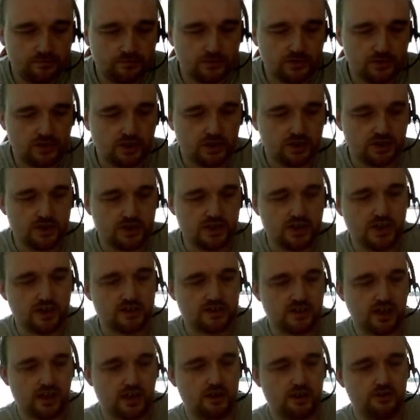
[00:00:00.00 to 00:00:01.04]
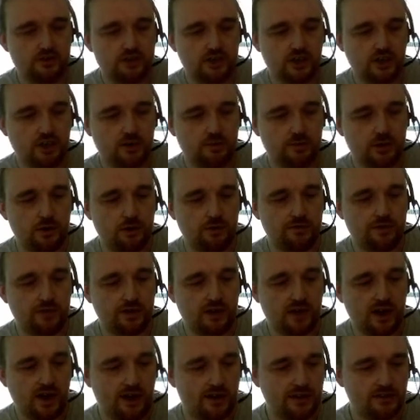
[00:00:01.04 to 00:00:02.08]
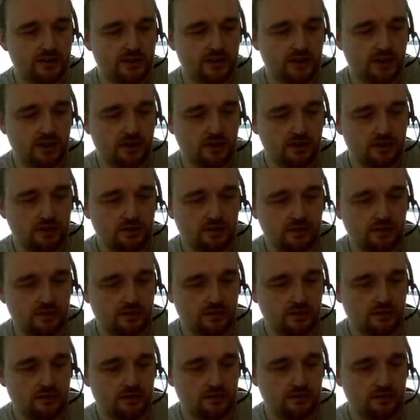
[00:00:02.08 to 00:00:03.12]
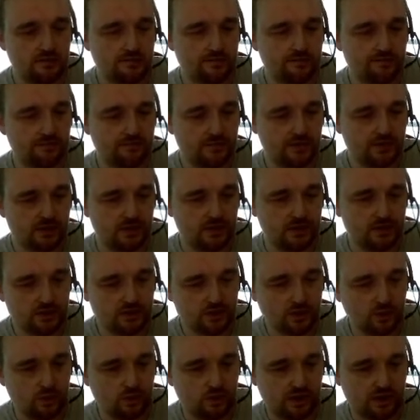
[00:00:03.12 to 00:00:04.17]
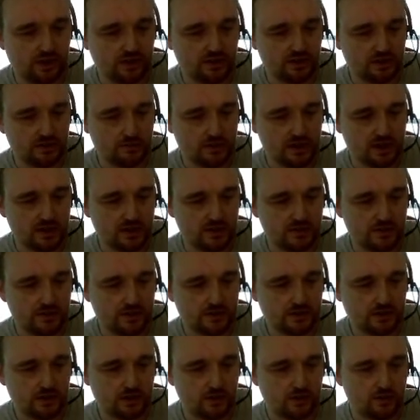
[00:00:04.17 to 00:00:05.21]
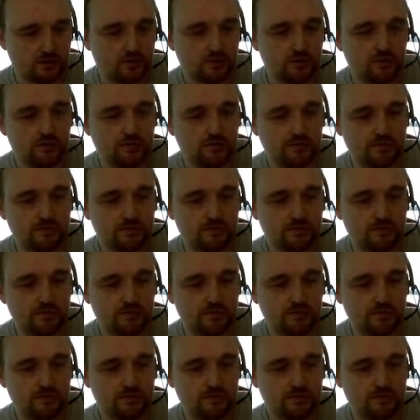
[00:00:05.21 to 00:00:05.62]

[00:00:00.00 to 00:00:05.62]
So you can see this energy coming off their hands here. And it's going into making this grow.